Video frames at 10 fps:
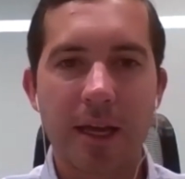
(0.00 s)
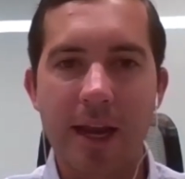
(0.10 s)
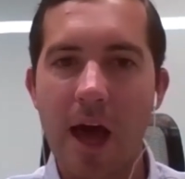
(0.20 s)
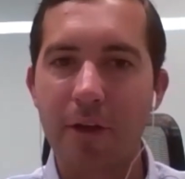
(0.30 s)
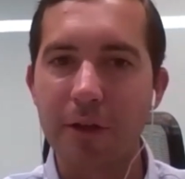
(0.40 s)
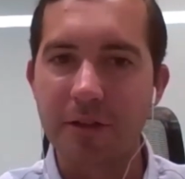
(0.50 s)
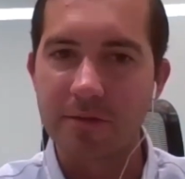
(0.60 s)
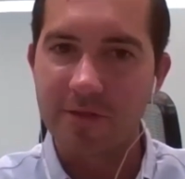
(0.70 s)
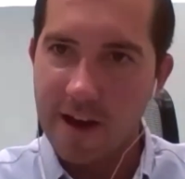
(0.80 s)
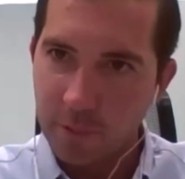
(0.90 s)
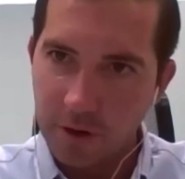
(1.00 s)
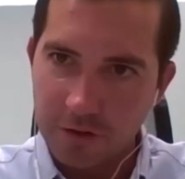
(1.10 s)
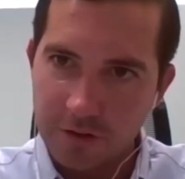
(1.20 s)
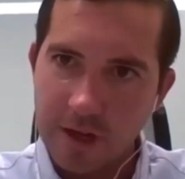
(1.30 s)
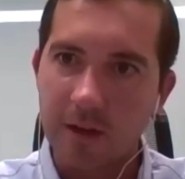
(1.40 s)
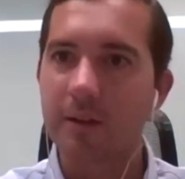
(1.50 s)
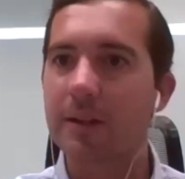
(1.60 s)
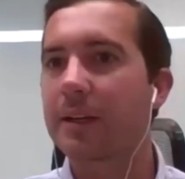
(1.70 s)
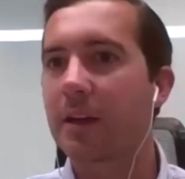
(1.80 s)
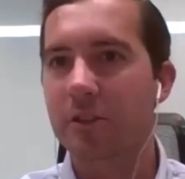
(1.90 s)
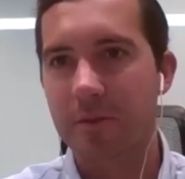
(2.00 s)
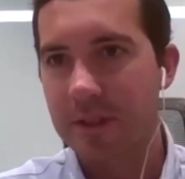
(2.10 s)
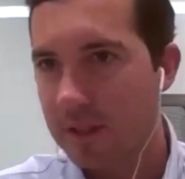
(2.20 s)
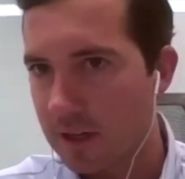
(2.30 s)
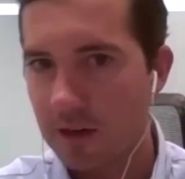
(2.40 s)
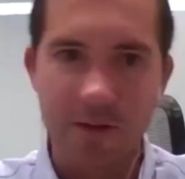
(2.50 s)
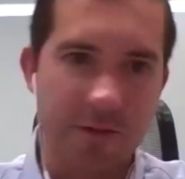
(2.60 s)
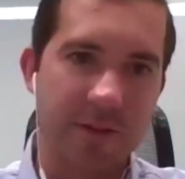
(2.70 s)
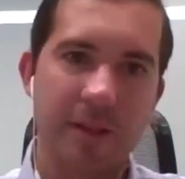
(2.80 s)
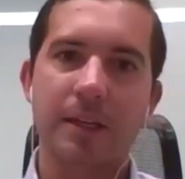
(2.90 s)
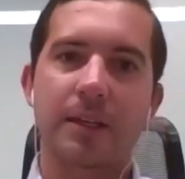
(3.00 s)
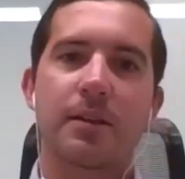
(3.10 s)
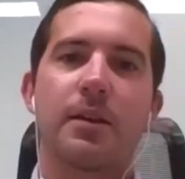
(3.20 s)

now they're losing five barrels an hour. Then it goes up to ten or fifteen.